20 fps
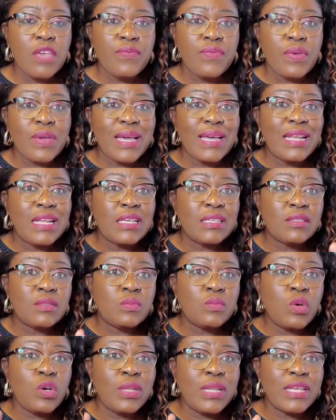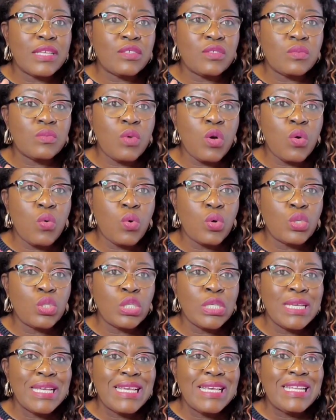If you can a small
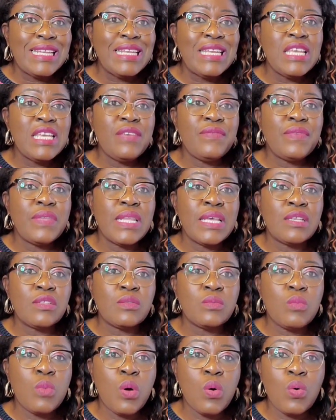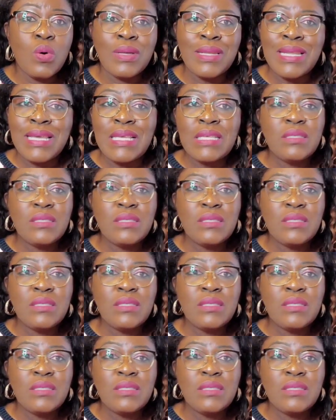one, live in a small one.